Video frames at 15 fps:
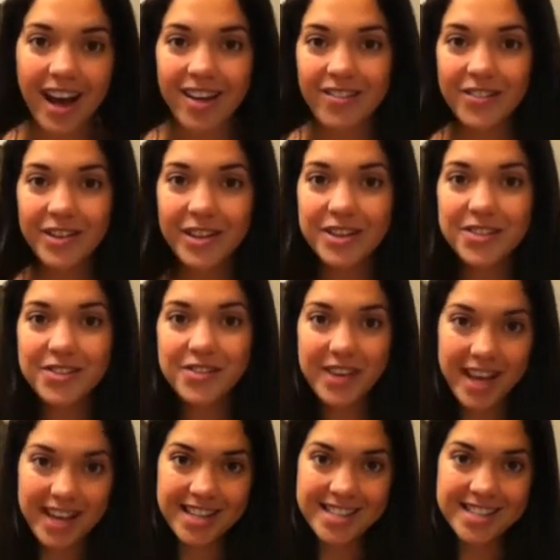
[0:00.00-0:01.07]
and for your
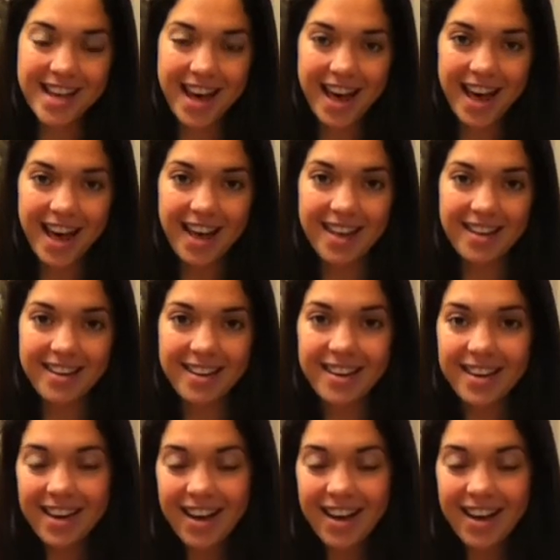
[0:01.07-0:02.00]
face, and